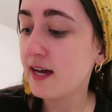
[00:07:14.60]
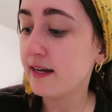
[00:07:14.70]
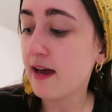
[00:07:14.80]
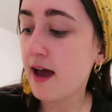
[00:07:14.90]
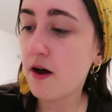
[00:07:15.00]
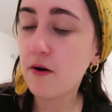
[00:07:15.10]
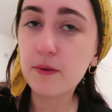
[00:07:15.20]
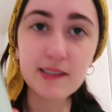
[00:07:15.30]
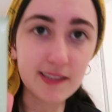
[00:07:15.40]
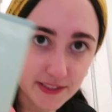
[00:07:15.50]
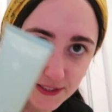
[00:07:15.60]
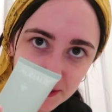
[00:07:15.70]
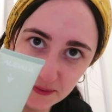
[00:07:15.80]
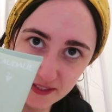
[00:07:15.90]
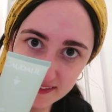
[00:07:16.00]
Now let's
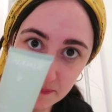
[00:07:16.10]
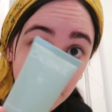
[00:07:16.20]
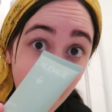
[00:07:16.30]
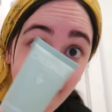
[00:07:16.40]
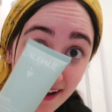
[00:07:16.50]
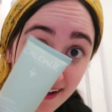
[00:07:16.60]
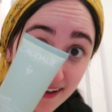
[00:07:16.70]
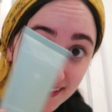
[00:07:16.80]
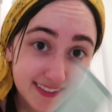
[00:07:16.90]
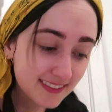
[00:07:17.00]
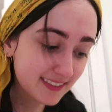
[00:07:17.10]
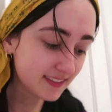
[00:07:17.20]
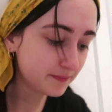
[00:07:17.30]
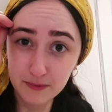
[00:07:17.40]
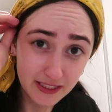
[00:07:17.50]
do this mask.
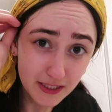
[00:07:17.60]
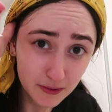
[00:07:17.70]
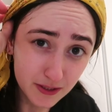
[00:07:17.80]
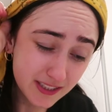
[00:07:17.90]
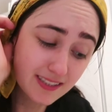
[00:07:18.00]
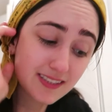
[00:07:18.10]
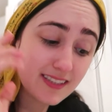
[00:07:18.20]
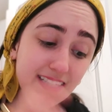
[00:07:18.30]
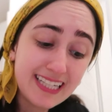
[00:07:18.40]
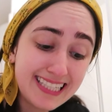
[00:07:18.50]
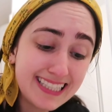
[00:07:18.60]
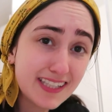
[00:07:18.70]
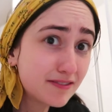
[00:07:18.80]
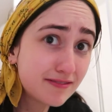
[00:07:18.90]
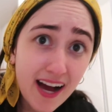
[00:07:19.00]
Really, you just need
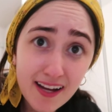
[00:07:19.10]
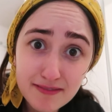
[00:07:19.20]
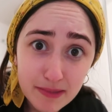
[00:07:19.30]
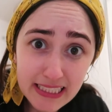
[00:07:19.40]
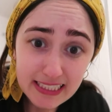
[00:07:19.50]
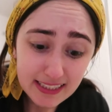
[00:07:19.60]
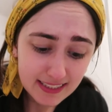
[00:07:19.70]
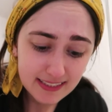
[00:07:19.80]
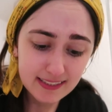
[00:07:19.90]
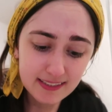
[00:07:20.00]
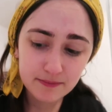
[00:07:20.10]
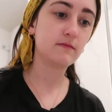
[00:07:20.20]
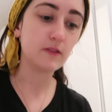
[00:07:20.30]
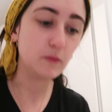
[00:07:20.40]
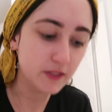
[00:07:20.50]
5 minutes.
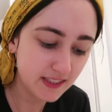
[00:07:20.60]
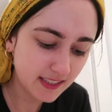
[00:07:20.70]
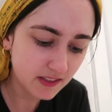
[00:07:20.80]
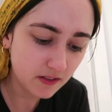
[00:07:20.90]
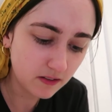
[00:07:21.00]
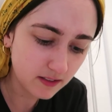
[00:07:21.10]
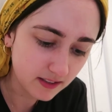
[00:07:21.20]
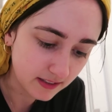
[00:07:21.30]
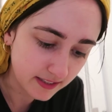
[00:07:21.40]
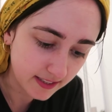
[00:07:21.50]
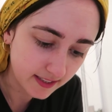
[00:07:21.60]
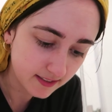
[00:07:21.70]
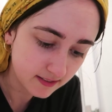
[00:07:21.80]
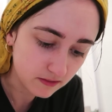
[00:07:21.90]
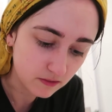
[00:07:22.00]
What's that song? The like,
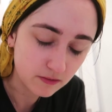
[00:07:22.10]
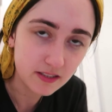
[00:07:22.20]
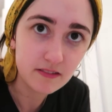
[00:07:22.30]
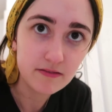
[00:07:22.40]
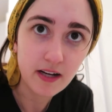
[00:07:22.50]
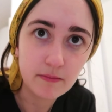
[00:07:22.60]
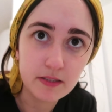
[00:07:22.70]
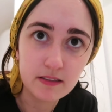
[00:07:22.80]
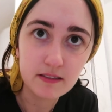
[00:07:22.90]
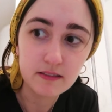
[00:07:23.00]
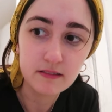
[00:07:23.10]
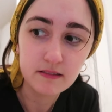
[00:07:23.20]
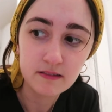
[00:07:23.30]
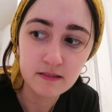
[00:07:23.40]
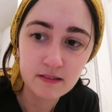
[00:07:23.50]
only need 5 minutes to...
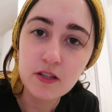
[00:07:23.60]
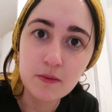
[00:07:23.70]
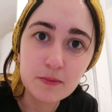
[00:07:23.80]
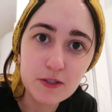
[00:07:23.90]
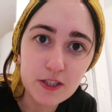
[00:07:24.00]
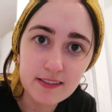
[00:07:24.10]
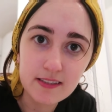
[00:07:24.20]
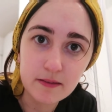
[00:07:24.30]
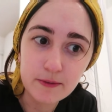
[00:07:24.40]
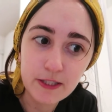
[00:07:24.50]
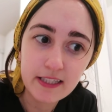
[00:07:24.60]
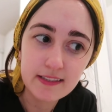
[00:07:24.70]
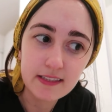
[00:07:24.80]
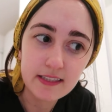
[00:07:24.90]
The one where Justin Timberlake is